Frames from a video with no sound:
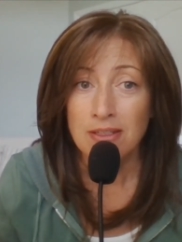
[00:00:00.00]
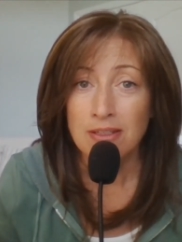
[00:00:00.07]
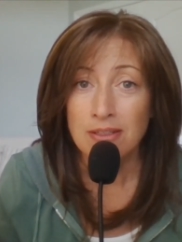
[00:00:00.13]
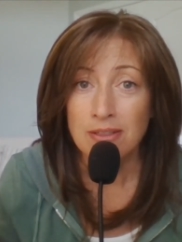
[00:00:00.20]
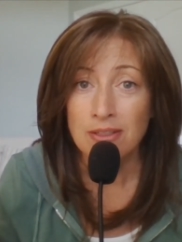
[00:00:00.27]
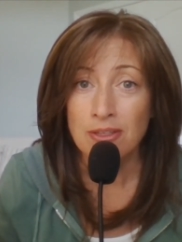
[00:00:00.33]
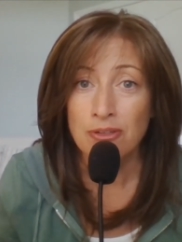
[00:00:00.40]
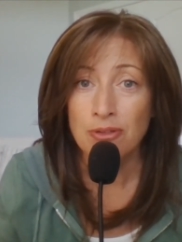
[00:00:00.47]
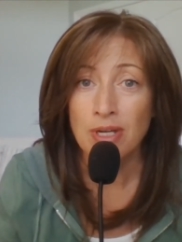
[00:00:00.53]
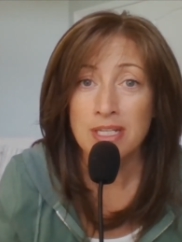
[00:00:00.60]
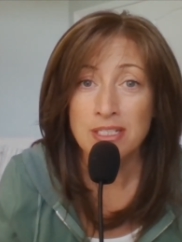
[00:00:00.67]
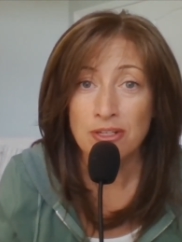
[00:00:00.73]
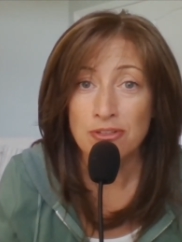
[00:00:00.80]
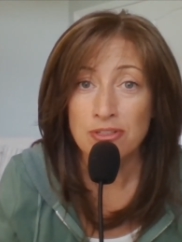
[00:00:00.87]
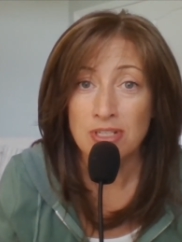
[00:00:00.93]
Do you guys
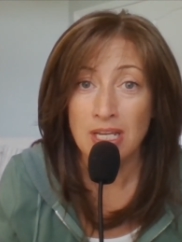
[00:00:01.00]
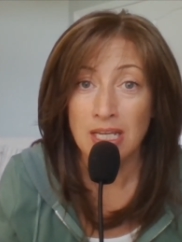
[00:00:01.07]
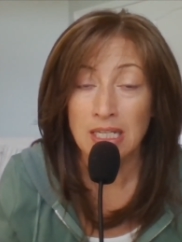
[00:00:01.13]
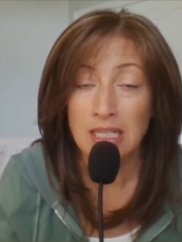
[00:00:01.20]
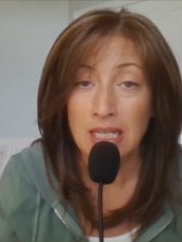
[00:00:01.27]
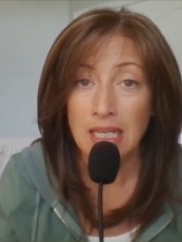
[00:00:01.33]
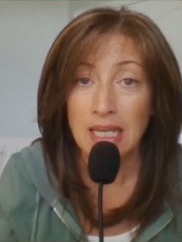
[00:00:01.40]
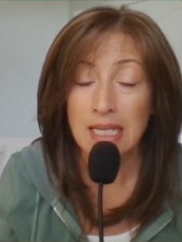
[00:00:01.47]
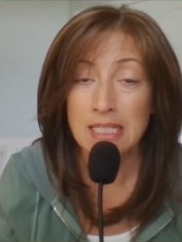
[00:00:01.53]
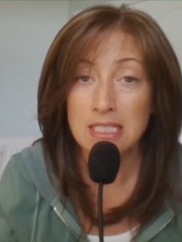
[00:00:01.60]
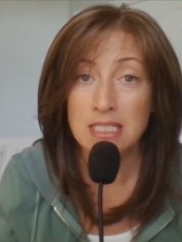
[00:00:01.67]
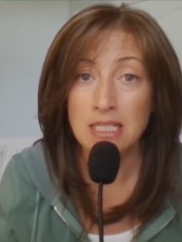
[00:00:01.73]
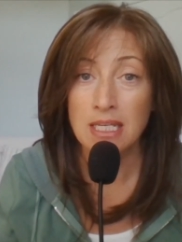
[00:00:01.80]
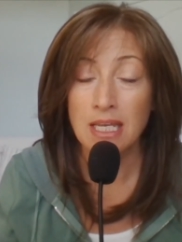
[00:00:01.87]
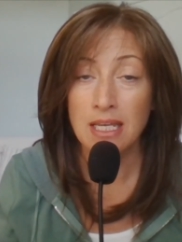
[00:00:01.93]
understand?
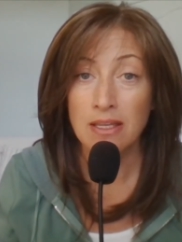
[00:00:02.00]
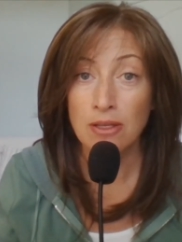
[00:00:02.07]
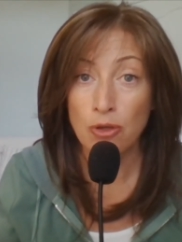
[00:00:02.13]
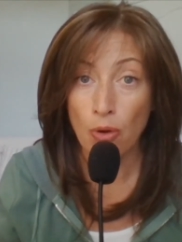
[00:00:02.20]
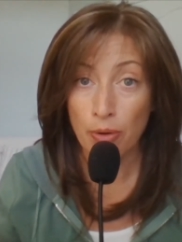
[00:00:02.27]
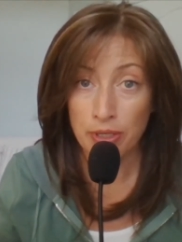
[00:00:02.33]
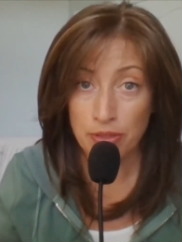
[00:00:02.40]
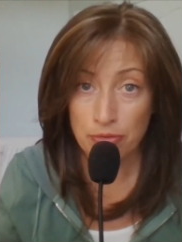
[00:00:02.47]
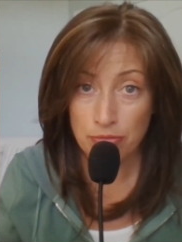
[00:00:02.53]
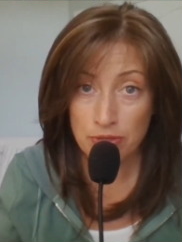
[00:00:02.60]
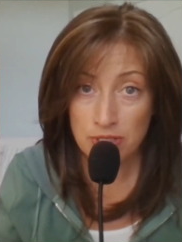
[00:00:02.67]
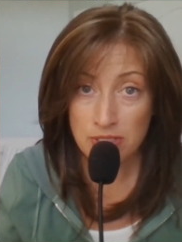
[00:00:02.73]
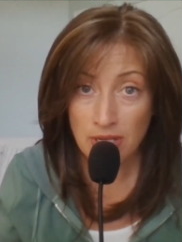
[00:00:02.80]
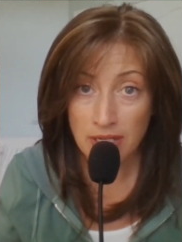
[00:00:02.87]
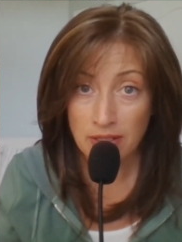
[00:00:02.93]
It's going through the
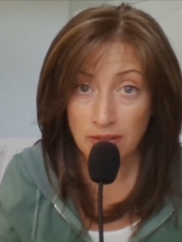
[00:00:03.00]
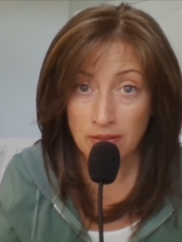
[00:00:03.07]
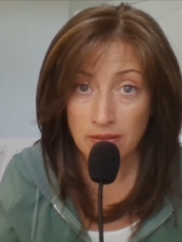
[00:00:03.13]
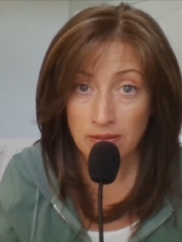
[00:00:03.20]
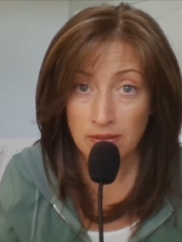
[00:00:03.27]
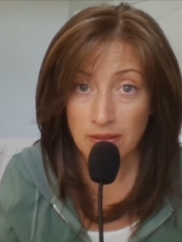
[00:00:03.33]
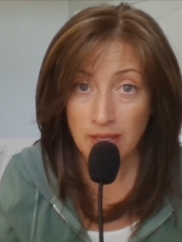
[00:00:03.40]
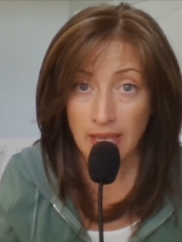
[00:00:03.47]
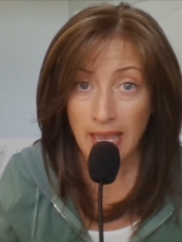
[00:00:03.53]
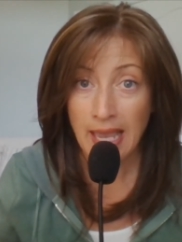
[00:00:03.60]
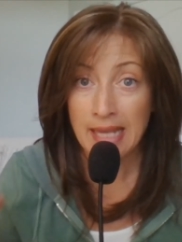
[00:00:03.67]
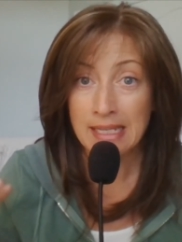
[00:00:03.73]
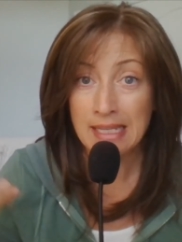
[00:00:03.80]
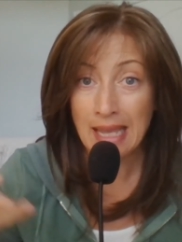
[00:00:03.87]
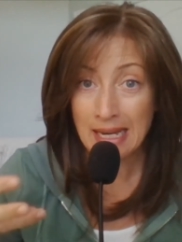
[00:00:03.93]
tunnel
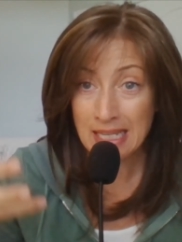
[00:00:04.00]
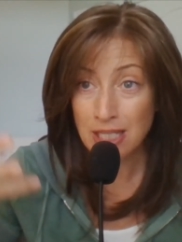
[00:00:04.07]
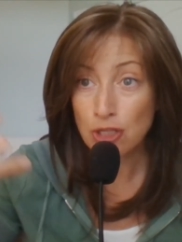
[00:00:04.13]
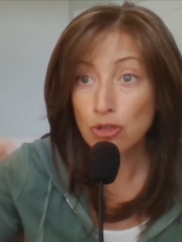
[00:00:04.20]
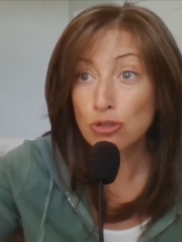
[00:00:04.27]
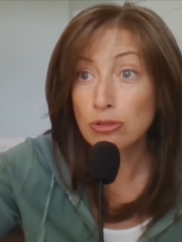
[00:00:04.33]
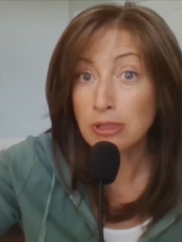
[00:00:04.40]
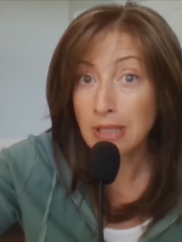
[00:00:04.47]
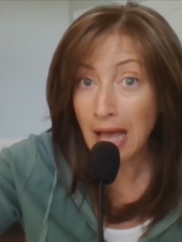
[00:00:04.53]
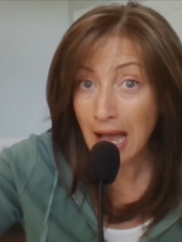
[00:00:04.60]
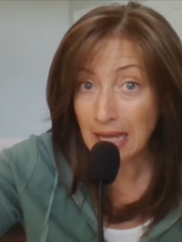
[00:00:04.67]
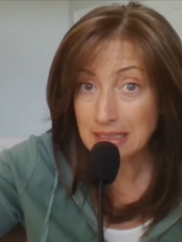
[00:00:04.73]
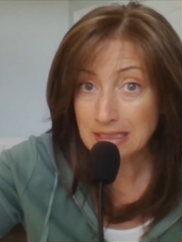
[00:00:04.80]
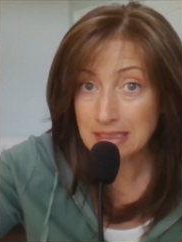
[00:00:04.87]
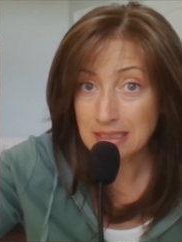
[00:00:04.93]
and getting your
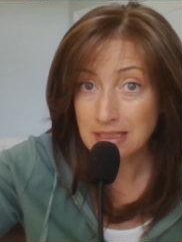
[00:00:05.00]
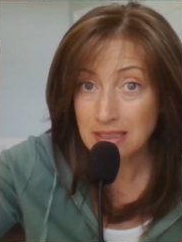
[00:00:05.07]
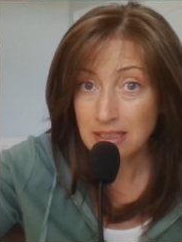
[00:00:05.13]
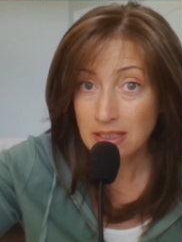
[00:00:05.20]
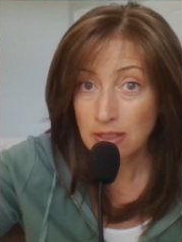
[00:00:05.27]
lot.